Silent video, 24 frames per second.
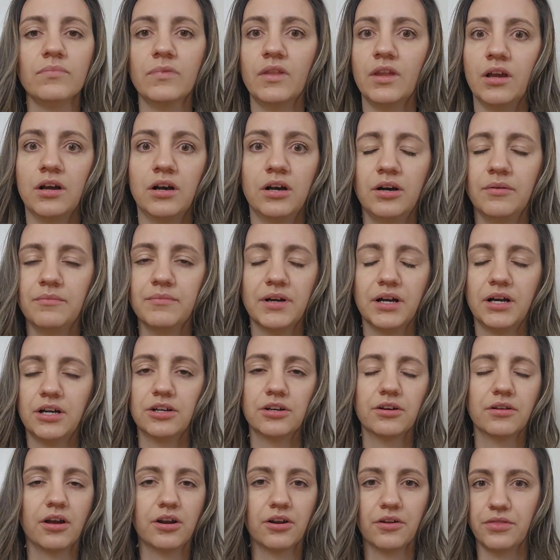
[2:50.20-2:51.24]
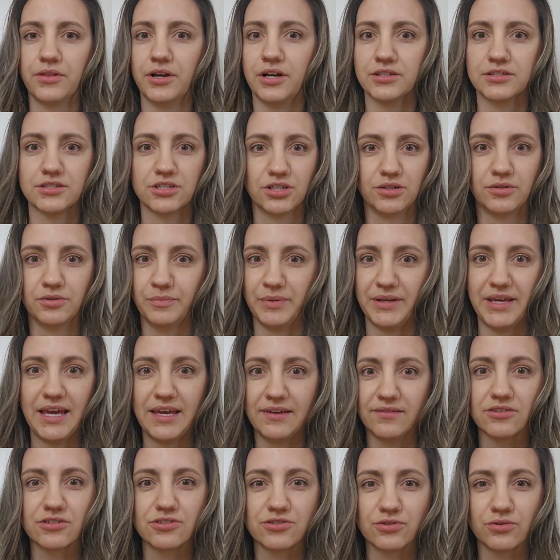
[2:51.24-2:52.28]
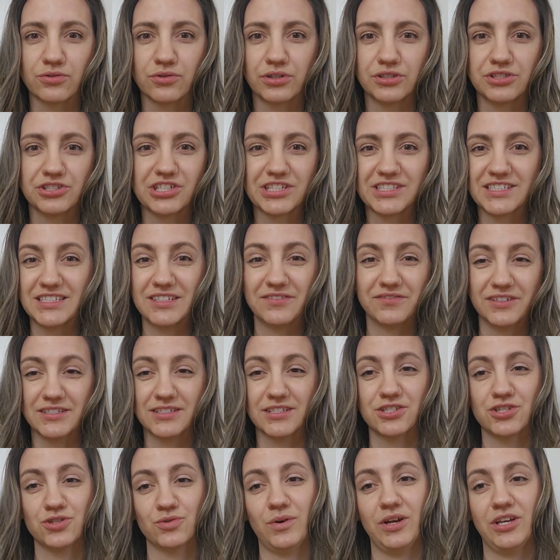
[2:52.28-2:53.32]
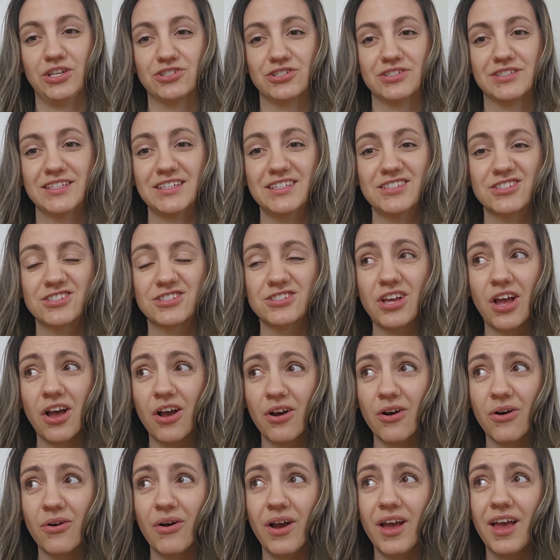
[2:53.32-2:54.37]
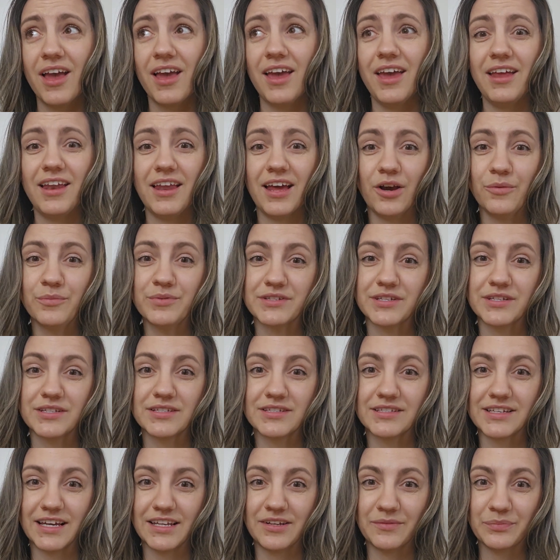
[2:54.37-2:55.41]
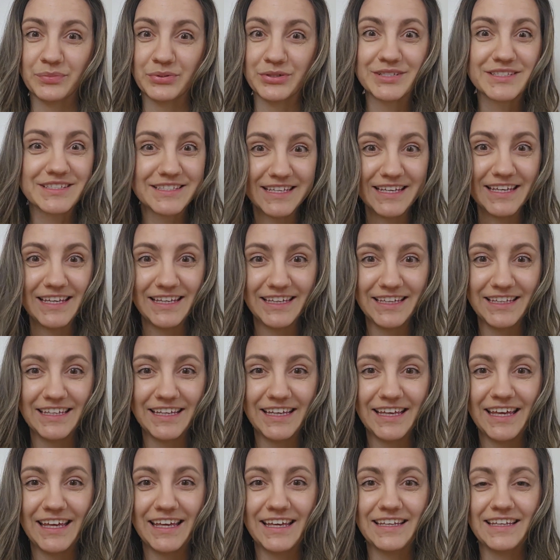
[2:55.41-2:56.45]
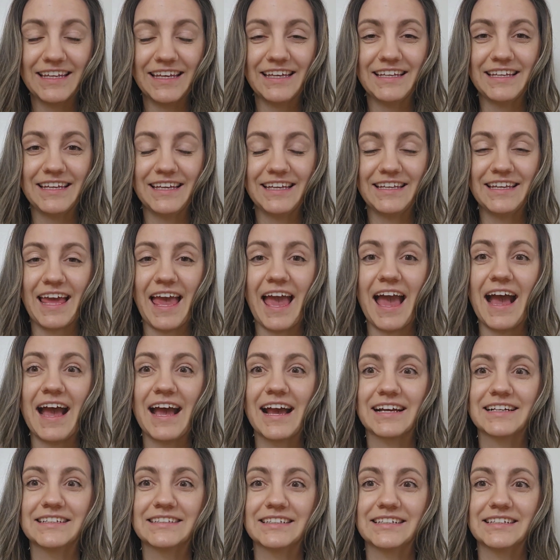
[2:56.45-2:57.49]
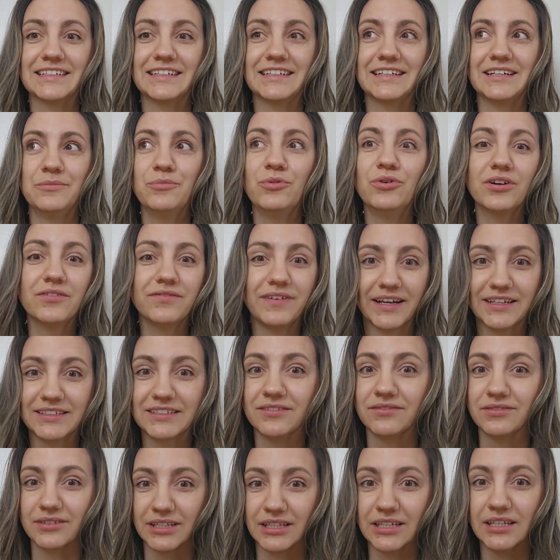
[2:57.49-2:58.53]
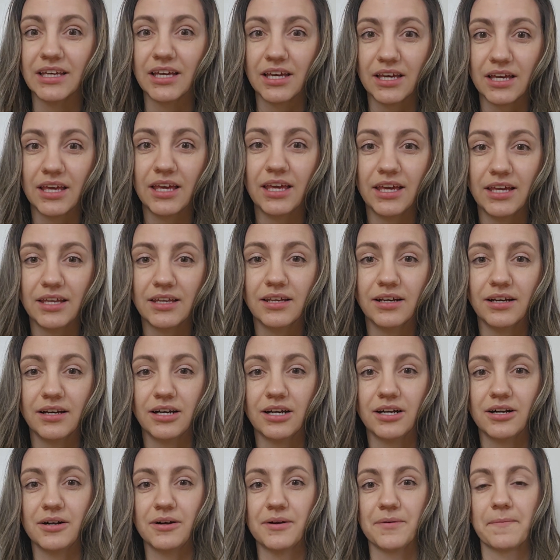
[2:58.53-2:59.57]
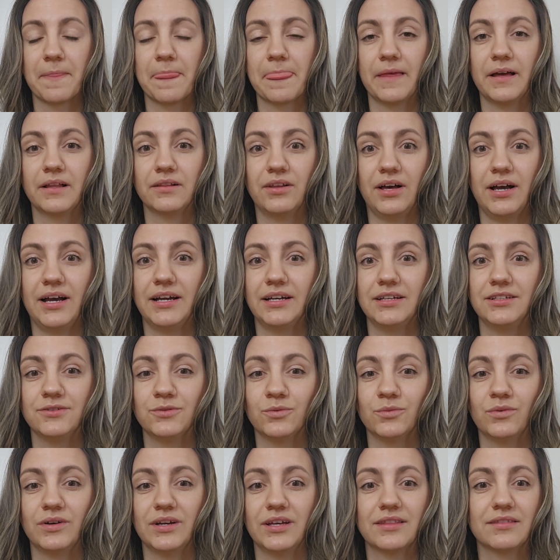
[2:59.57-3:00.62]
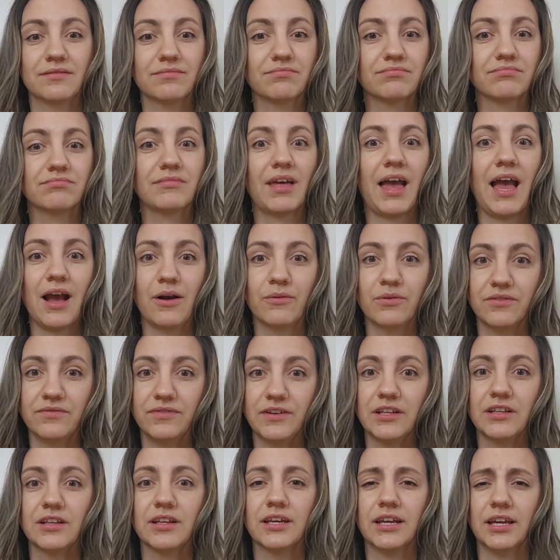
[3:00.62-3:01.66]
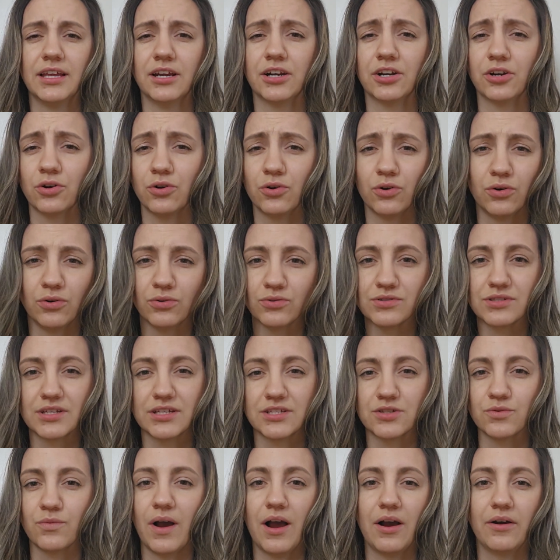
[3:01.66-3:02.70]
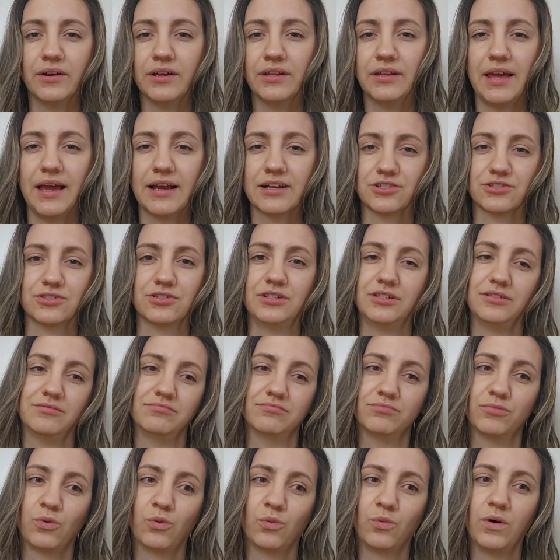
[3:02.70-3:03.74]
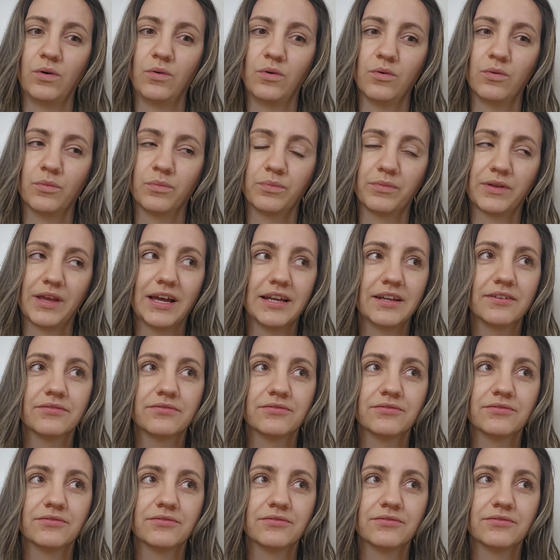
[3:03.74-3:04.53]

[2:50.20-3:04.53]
our thoughts or behaviors or just different situations. And so it helps us kind of proceed and act more effectively and aligned with how we're feeling and our goals as well, and we'll kind of